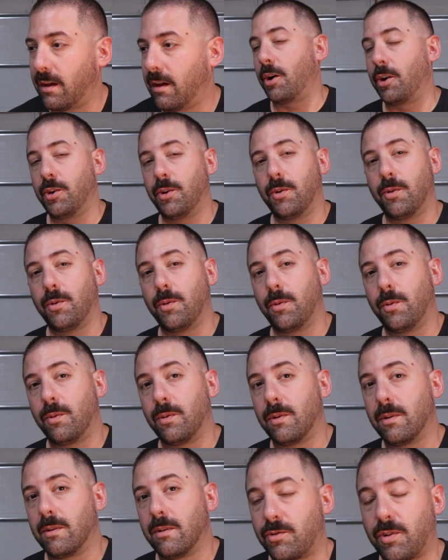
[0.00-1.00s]
Are
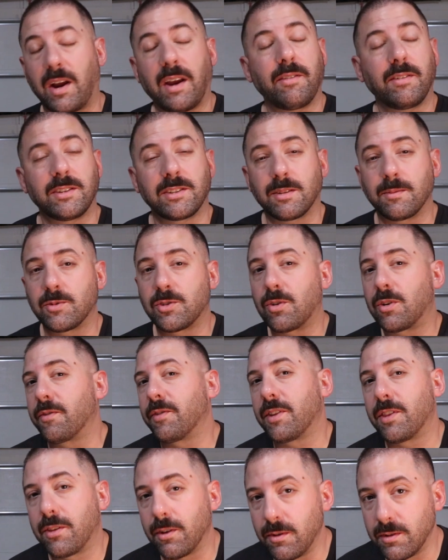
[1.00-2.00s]
you driving some sort of
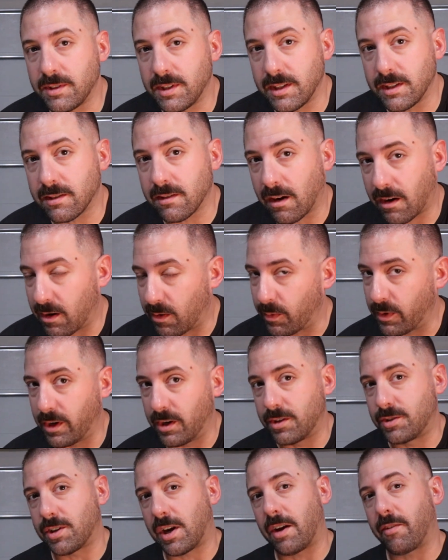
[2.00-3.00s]
enthusiast car where
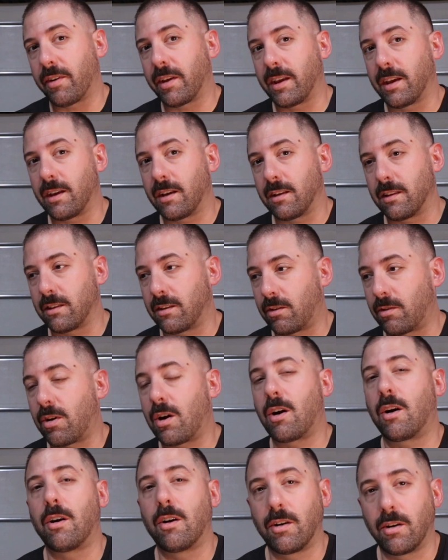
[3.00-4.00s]
you're driving it a little
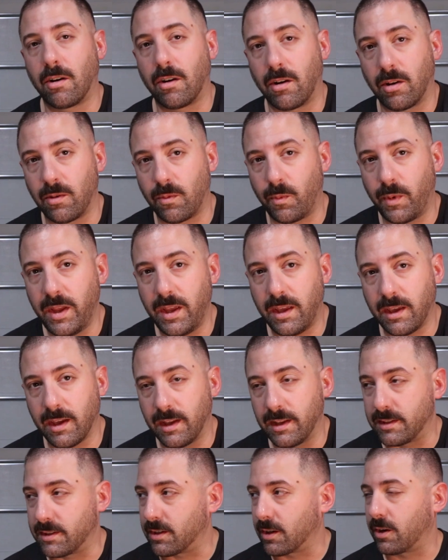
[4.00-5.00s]
harder on
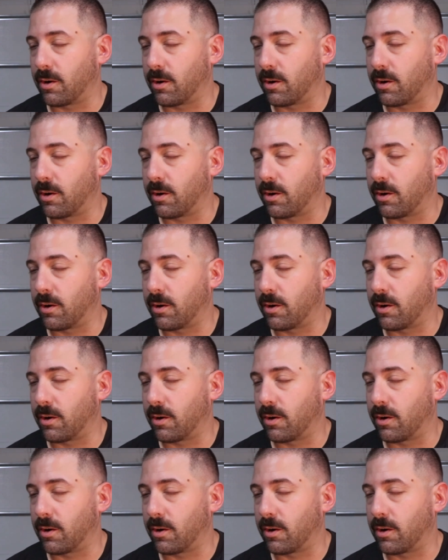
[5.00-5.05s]
weekends or